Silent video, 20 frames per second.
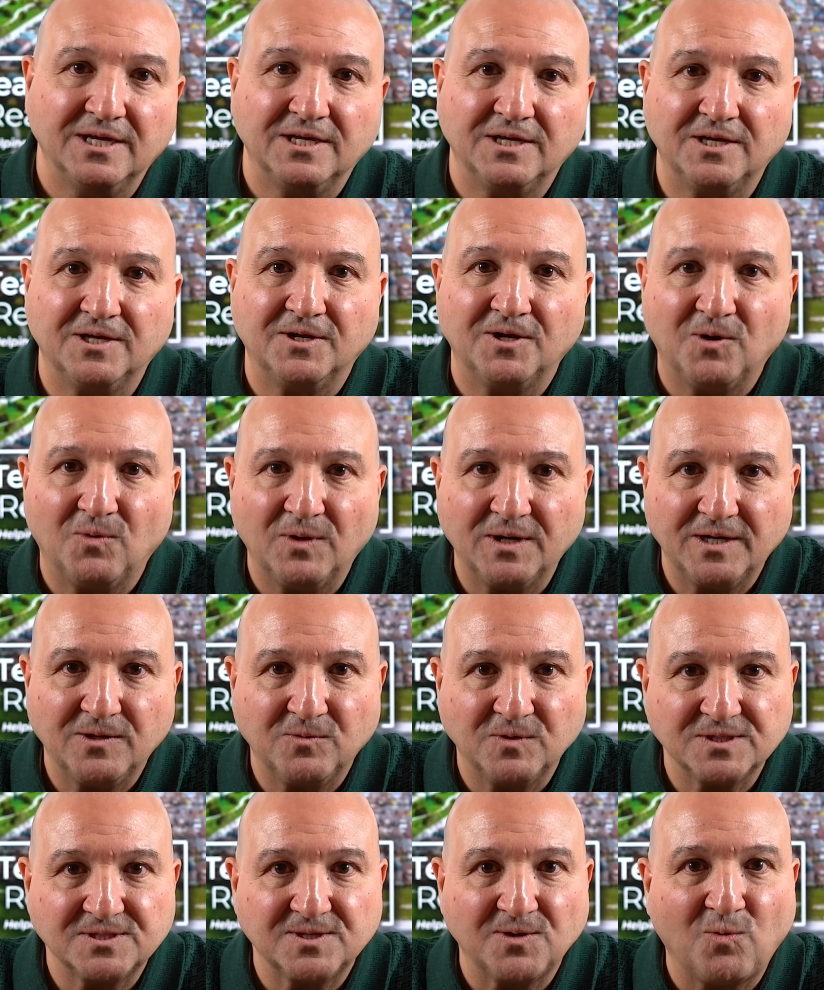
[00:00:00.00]
you know, when
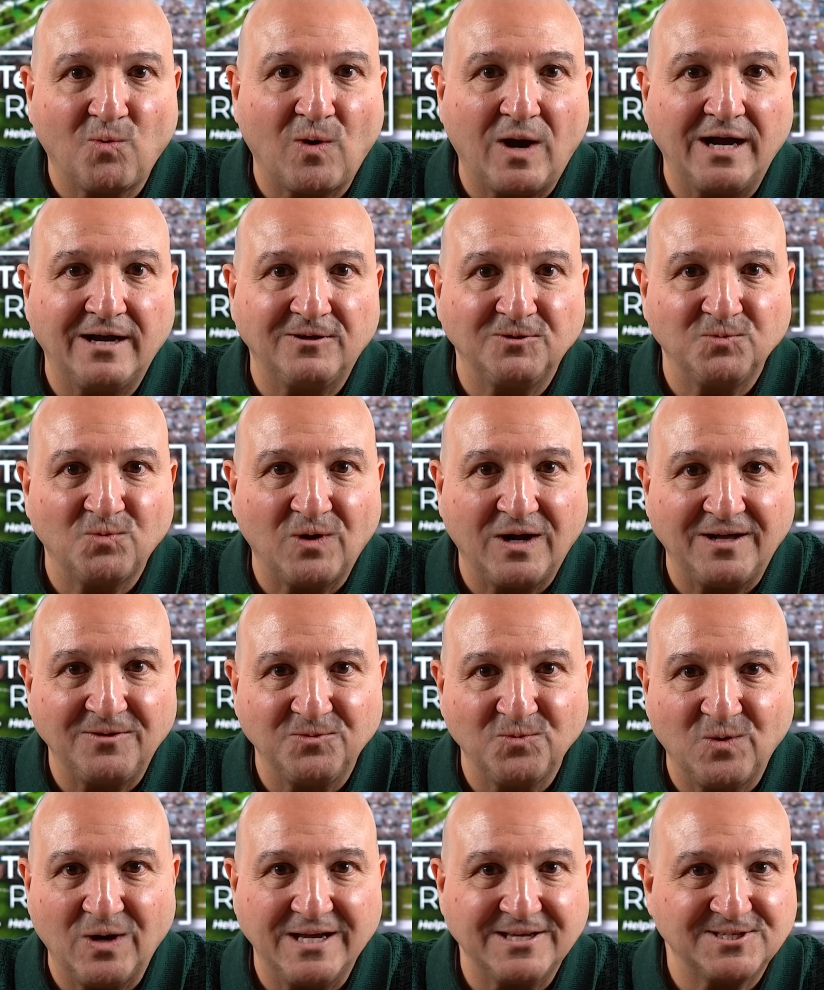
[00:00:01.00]
it was the wild,
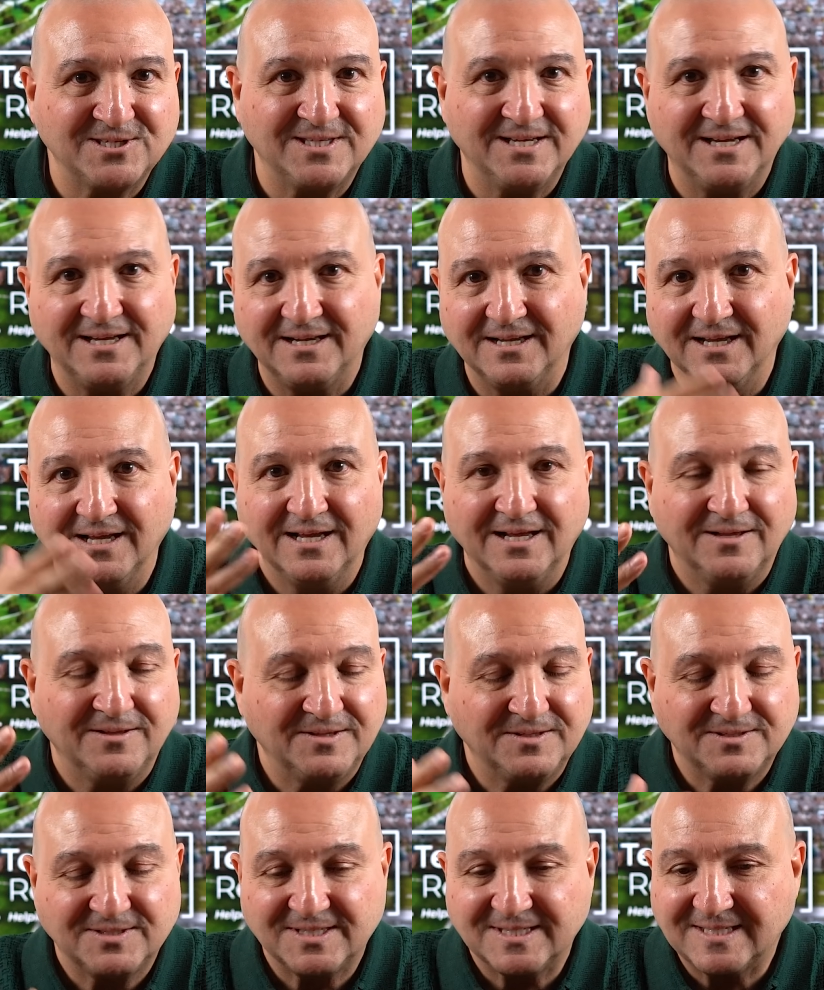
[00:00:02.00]
wild west and
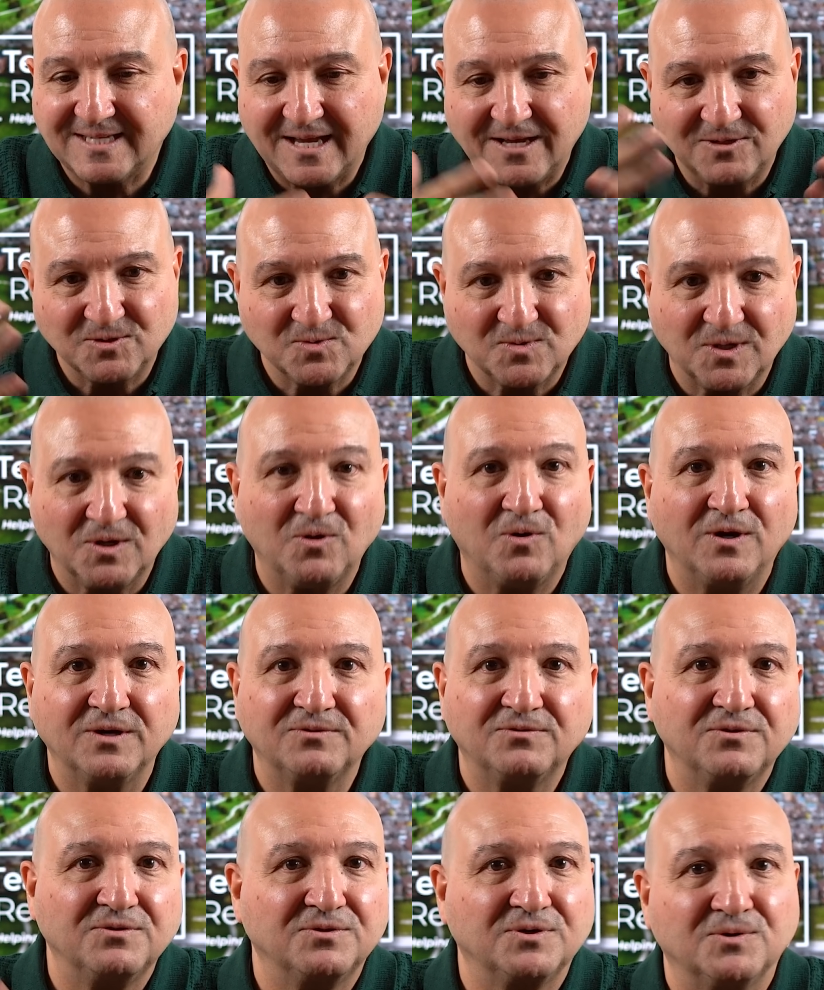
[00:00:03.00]
sales were
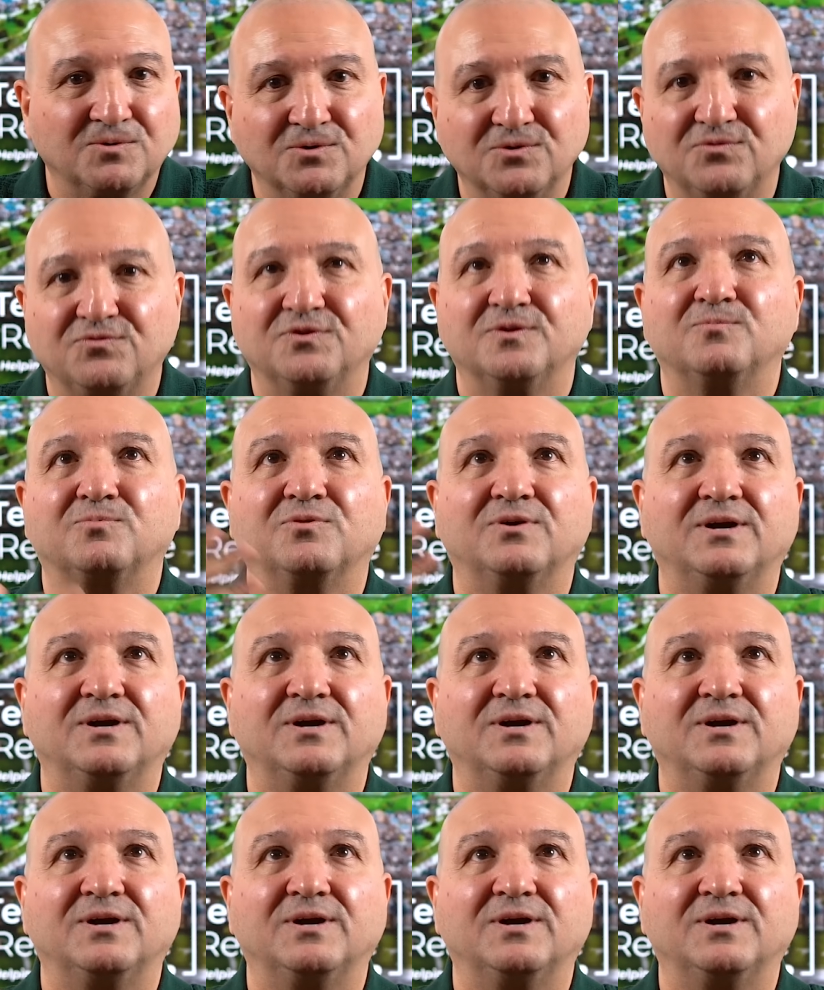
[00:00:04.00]
going through the roof and